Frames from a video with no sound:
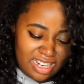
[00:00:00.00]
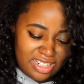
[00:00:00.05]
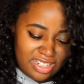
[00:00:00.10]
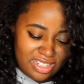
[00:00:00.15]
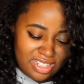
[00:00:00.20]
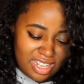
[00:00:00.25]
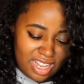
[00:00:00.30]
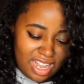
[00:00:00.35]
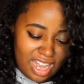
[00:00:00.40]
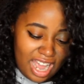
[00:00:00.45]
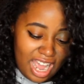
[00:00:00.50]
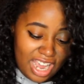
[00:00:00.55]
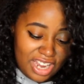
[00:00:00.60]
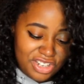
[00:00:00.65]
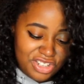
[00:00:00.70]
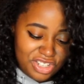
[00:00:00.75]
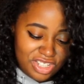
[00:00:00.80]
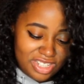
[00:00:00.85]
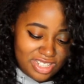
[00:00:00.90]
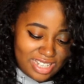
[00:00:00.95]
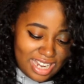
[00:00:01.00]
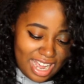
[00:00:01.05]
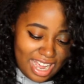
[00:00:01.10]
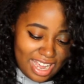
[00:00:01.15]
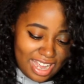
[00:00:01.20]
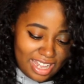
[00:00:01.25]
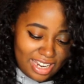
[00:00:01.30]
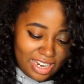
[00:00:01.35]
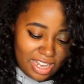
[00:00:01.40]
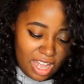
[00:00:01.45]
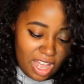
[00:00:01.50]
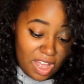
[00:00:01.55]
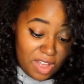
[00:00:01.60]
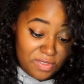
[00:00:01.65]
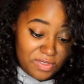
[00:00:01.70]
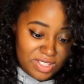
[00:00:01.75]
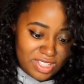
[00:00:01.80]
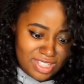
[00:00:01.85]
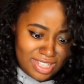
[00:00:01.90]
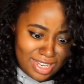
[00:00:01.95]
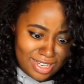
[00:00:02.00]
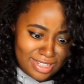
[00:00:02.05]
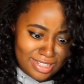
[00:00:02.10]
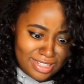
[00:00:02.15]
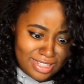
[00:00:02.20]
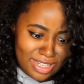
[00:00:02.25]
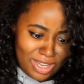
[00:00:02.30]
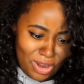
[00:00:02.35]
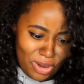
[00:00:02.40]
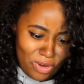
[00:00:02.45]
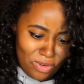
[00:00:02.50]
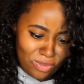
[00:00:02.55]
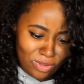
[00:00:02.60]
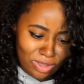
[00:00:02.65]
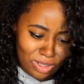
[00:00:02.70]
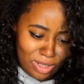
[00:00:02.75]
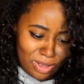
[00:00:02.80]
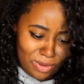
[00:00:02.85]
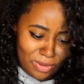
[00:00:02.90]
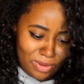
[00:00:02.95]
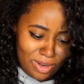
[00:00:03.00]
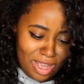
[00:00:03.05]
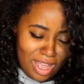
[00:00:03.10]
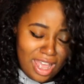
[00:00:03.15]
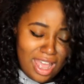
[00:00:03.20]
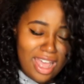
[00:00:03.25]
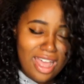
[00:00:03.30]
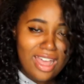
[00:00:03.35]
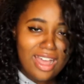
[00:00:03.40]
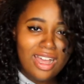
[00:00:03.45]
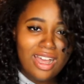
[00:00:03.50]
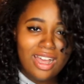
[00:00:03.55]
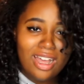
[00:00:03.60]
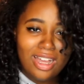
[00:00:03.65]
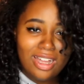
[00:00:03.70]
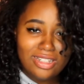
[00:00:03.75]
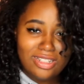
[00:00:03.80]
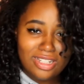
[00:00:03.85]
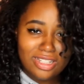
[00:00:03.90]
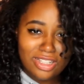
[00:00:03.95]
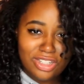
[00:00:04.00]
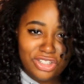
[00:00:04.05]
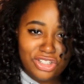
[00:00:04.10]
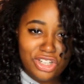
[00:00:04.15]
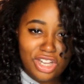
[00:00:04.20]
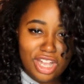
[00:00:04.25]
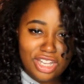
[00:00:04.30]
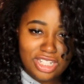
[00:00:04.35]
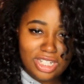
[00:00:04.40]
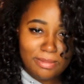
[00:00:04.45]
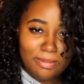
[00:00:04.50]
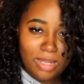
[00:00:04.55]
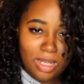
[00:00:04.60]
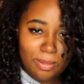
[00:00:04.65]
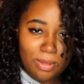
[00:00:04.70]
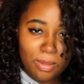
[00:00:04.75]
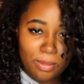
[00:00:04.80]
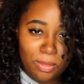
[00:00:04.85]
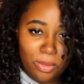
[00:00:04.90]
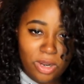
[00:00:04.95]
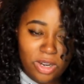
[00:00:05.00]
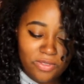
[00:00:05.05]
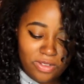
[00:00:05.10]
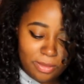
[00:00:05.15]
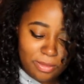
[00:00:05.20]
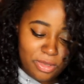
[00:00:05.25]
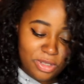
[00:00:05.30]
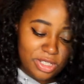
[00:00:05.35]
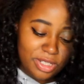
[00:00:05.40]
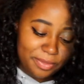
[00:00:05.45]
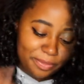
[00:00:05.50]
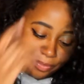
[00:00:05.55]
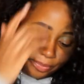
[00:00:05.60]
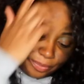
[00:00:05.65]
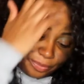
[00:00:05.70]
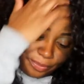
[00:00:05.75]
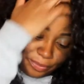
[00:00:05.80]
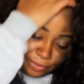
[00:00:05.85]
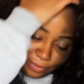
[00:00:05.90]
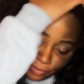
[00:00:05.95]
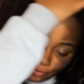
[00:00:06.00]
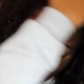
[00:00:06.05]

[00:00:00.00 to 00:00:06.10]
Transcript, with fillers: just, I just died of sexy overload to the Justin Bieber boyfriend music. Mm.